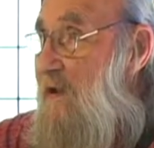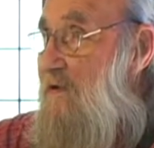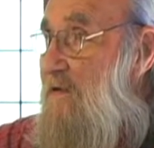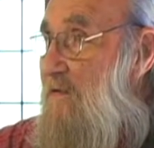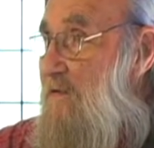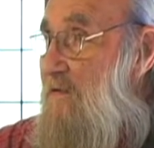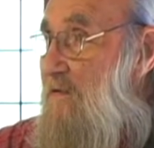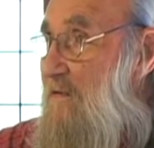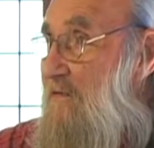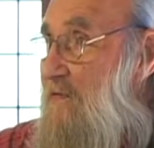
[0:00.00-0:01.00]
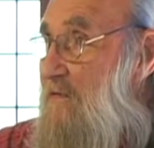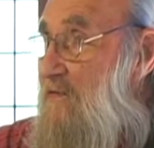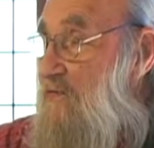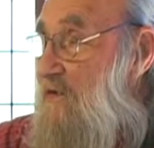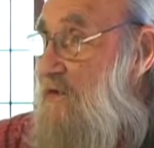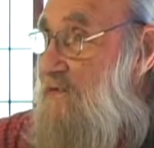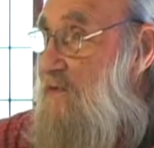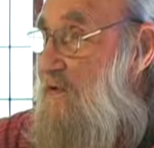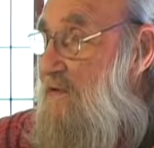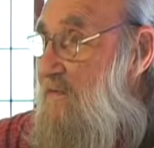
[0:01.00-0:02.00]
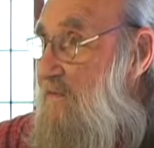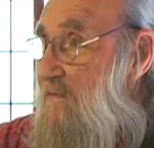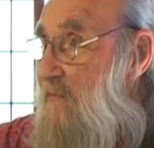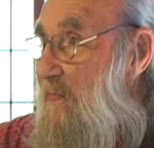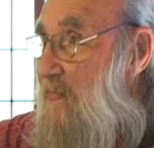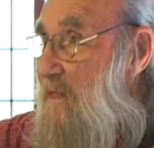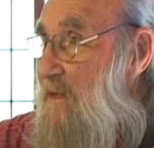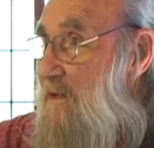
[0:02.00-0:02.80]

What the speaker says: into the writing of the New Testament.